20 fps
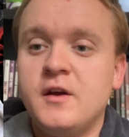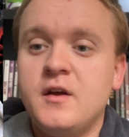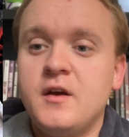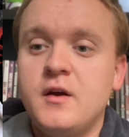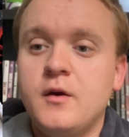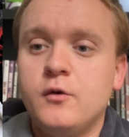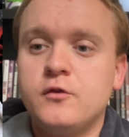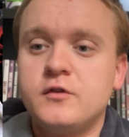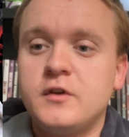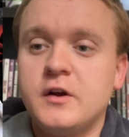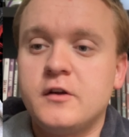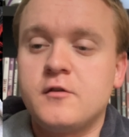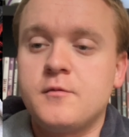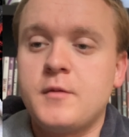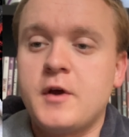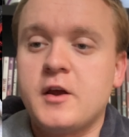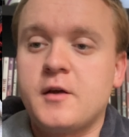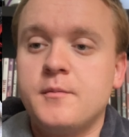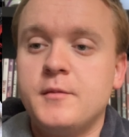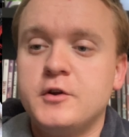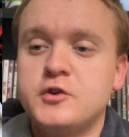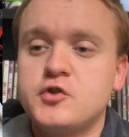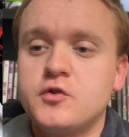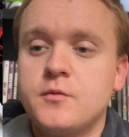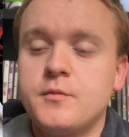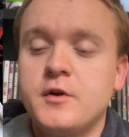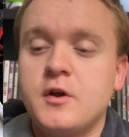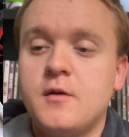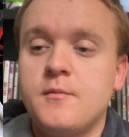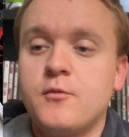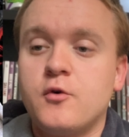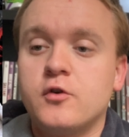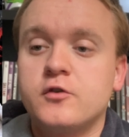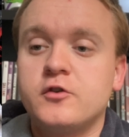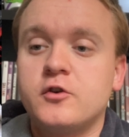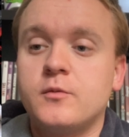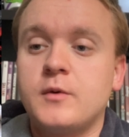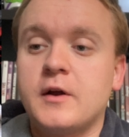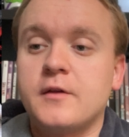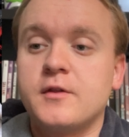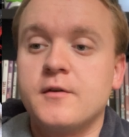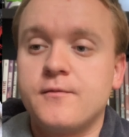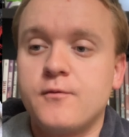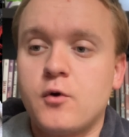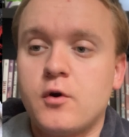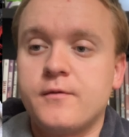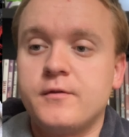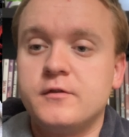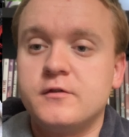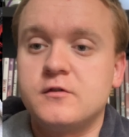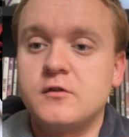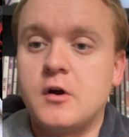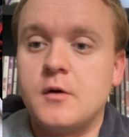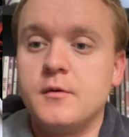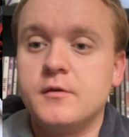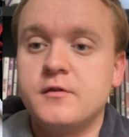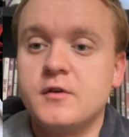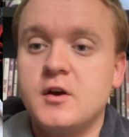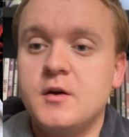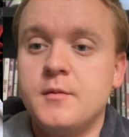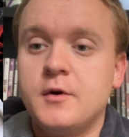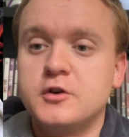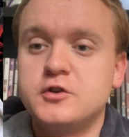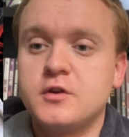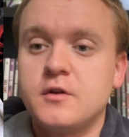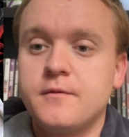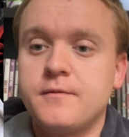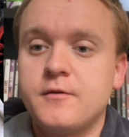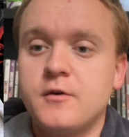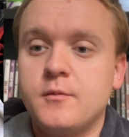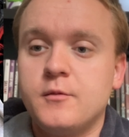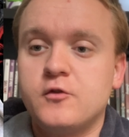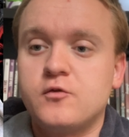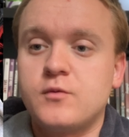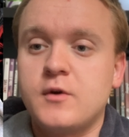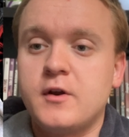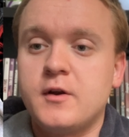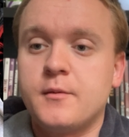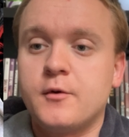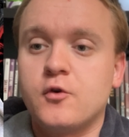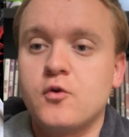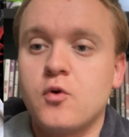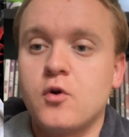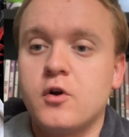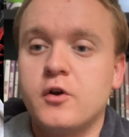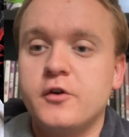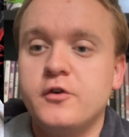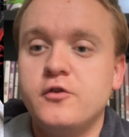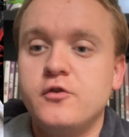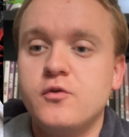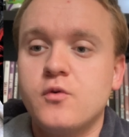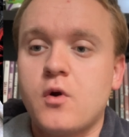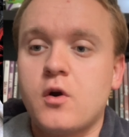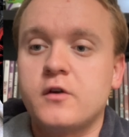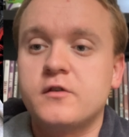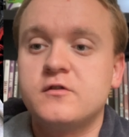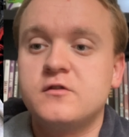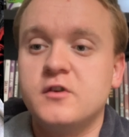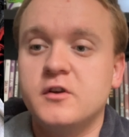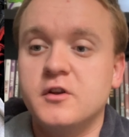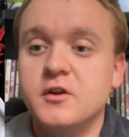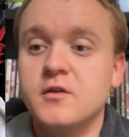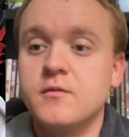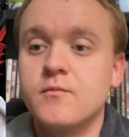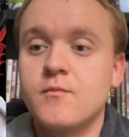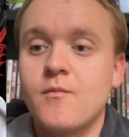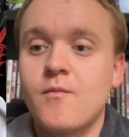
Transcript: it was announced Mike Mitchell would be on board to direct the fourth installment, and much of the film was written and recorded in New York City.